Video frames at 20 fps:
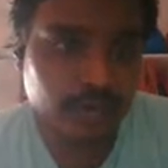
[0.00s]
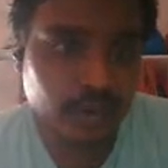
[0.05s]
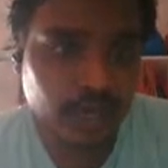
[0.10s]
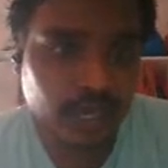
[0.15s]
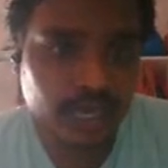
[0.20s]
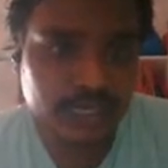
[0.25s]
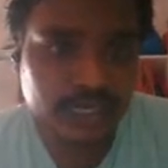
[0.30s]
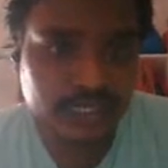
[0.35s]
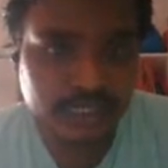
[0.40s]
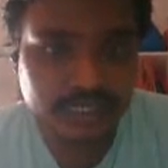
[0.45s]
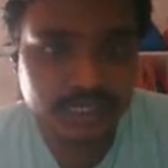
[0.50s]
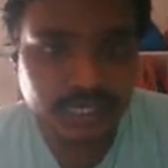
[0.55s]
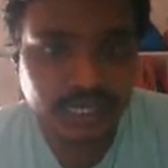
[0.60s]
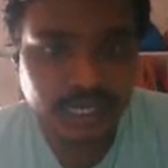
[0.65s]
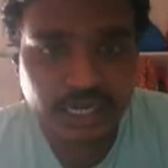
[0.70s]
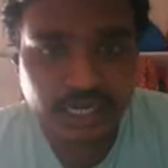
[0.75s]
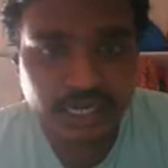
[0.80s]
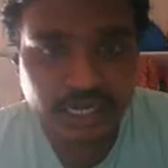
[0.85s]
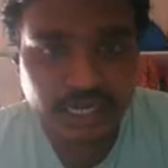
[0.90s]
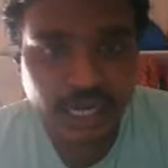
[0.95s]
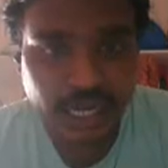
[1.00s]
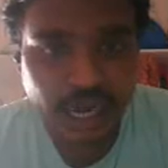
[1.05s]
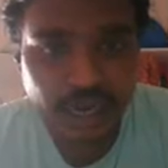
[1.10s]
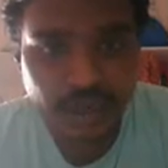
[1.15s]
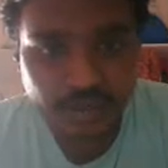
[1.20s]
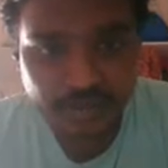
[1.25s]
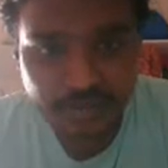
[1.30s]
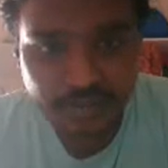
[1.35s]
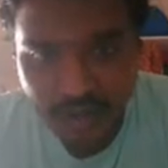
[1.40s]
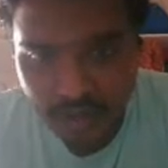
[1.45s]
Okay, discrete
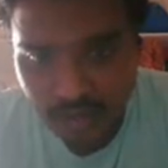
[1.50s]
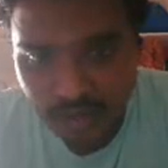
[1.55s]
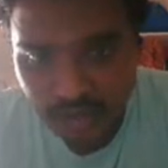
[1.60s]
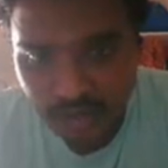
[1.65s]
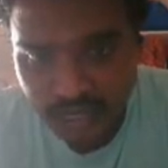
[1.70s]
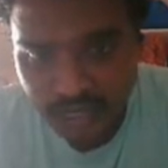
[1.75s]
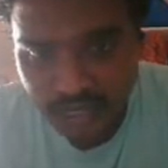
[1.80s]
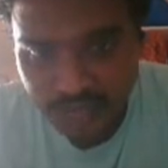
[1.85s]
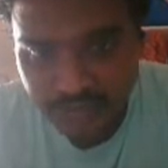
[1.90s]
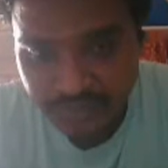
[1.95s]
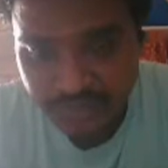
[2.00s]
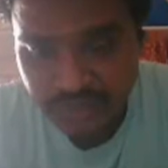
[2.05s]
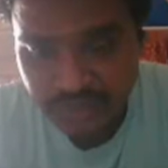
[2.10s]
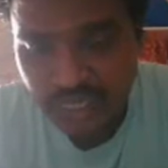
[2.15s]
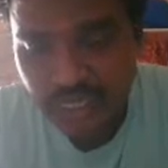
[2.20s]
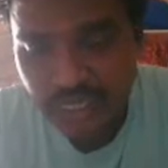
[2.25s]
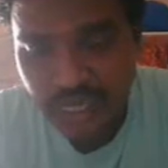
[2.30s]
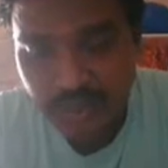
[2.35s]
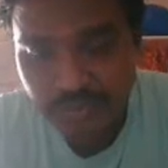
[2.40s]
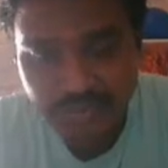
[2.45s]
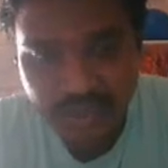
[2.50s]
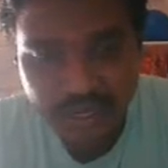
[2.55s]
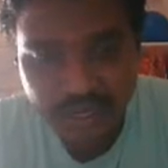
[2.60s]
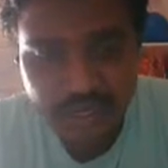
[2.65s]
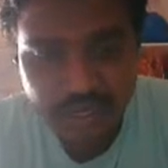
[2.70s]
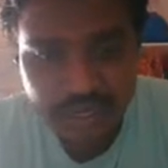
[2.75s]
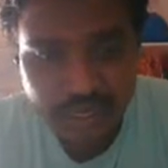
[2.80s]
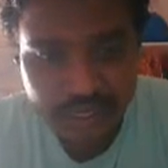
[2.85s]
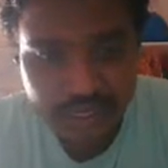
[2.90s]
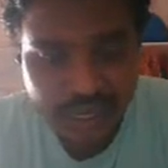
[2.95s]
and flocculent, which are comes
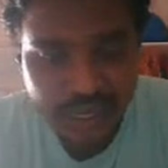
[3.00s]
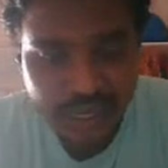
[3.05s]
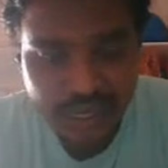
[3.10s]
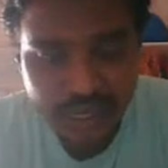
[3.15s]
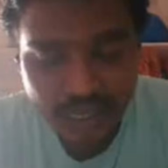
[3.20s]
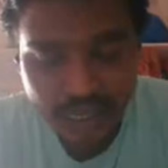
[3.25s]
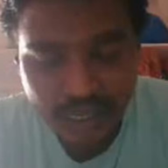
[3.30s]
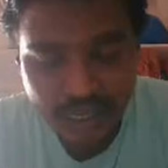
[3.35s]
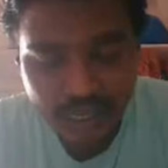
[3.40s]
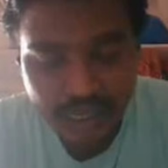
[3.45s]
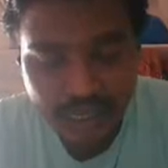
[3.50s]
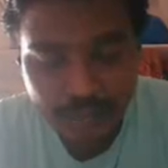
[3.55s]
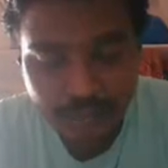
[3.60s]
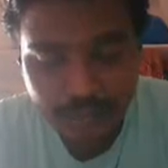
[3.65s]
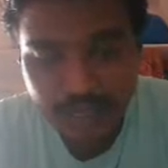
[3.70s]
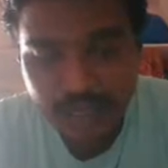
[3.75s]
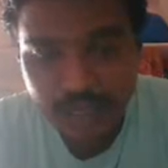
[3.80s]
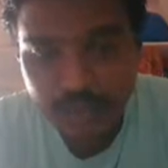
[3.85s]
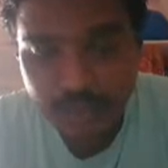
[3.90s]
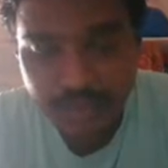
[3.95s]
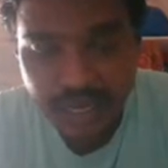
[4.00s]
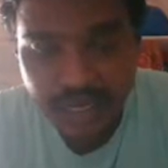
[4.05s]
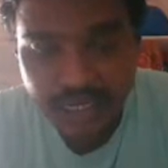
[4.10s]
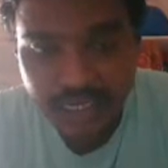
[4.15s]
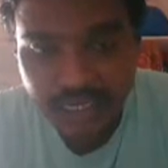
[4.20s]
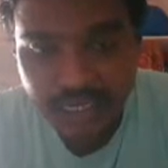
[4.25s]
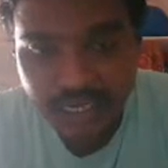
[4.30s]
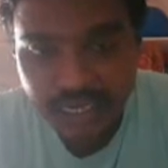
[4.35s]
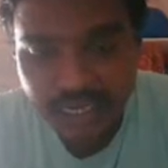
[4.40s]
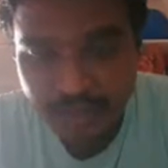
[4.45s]
on in the
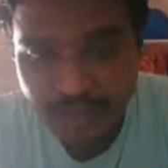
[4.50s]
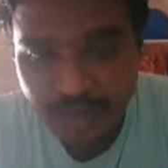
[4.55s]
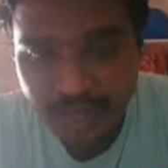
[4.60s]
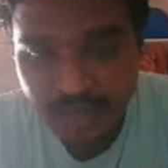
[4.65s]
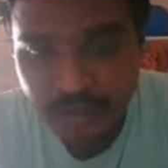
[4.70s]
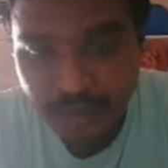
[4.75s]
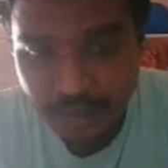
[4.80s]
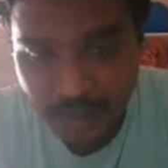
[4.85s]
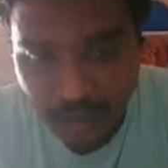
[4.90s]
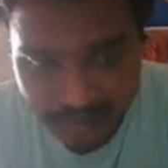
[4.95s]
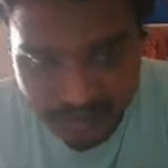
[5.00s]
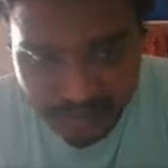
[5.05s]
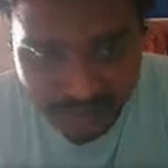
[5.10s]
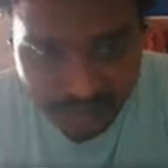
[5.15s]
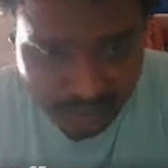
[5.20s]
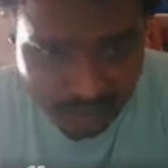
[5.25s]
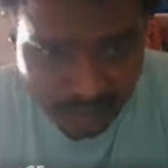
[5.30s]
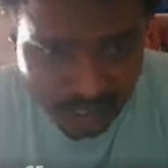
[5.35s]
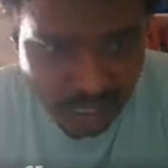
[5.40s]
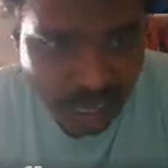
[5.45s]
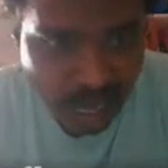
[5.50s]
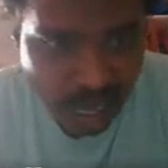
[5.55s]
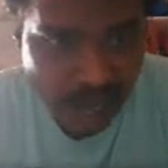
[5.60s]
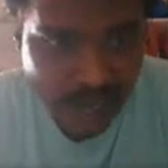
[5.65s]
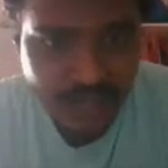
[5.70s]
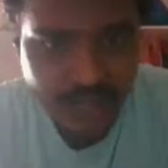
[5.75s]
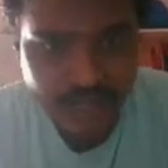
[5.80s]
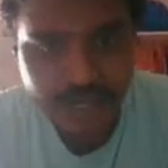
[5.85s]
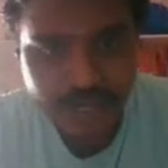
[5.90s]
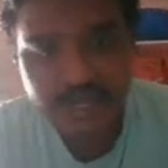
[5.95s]
preliminary treatment process,
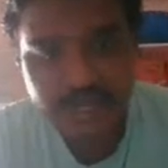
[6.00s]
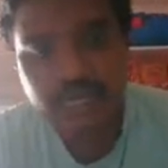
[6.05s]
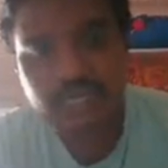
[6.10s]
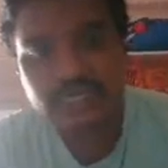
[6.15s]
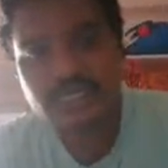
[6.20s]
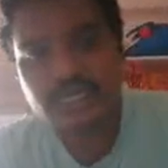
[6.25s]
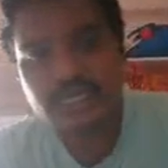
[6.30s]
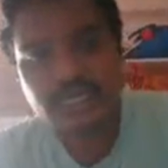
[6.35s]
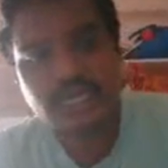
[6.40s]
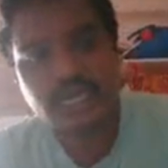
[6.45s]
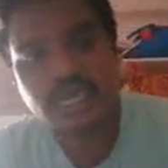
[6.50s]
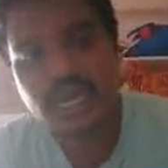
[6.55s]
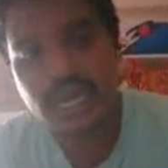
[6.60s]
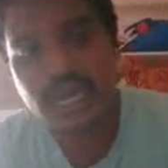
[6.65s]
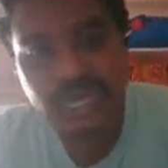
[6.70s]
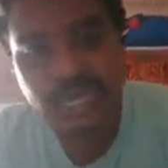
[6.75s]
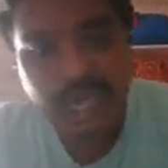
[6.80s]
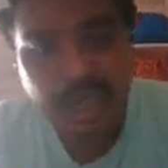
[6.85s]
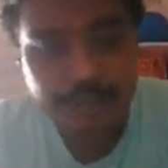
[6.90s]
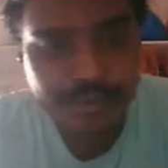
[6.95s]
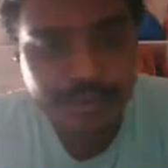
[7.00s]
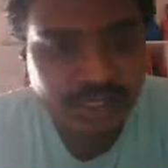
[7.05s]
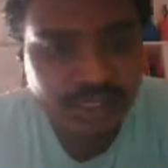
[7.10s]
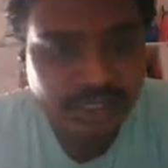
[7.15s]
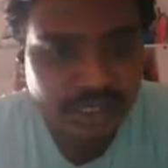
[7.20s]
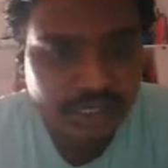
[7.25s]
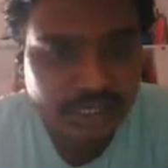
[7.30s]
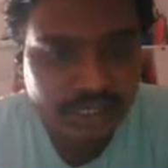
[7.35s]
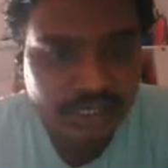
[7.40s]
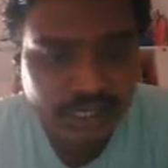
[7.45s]
and hindered settling and
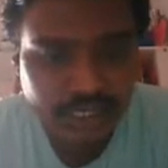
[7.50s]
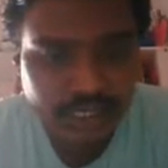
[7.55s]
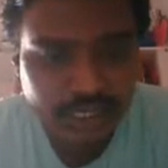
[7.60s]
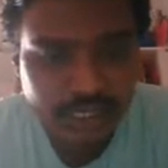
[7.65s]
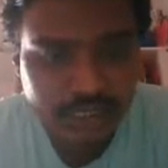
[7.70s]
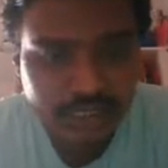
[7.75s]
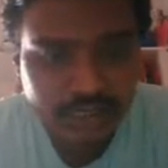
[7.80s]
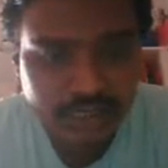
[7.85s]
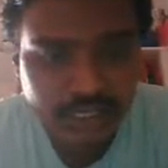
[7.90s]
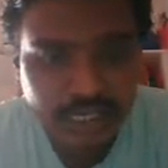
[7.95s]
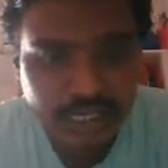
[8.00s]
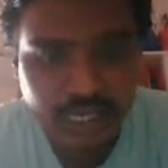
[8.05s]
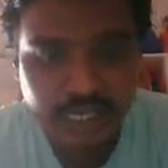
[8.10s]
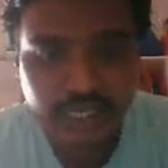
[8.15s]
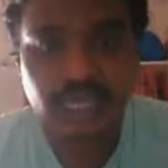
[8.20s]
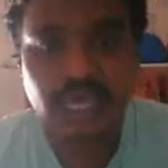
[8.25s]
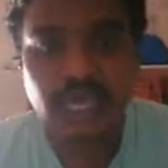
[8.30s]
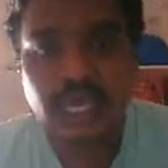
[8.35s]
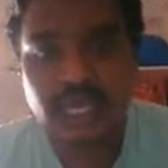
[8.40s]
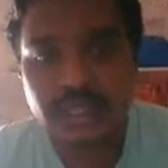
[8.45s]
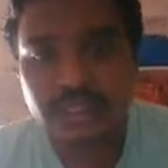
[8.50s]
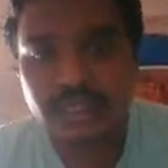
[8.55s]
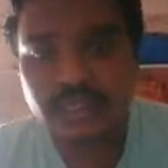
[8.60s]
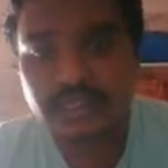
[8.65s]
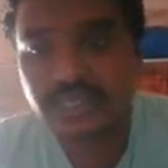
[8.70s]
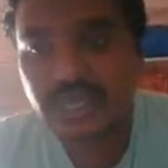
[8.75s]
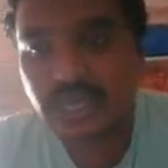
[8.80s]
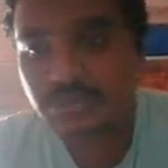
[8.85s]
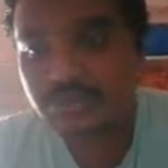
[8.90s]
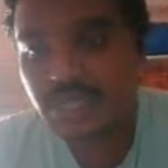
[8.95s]
compression settling.
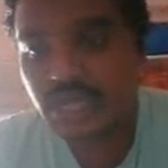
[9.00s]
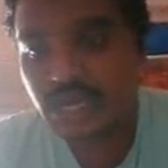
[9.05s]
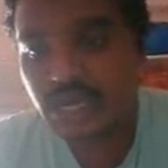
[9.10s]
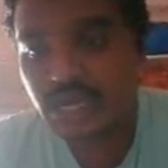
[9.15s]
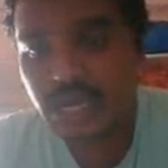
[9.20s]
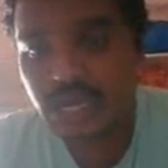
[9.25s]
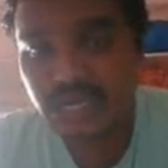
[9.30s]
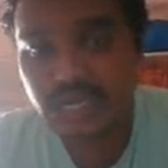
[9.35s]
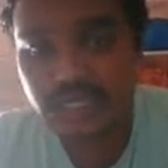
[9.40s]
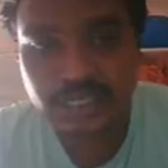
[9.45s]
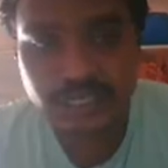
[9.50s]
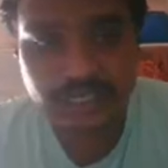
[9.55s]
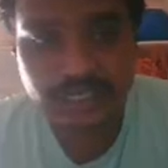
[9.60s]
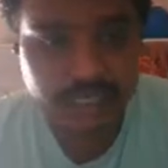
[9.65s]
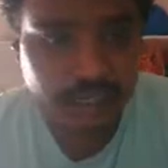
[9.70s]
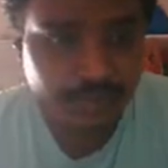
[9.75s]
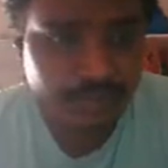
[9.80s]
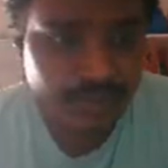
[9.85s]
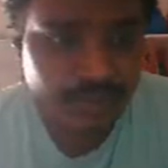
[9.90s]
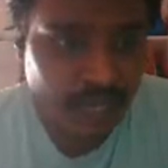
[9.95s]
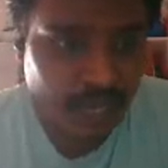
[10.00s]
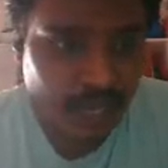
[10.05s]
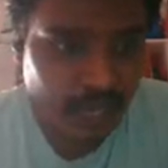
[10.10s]
This comes under this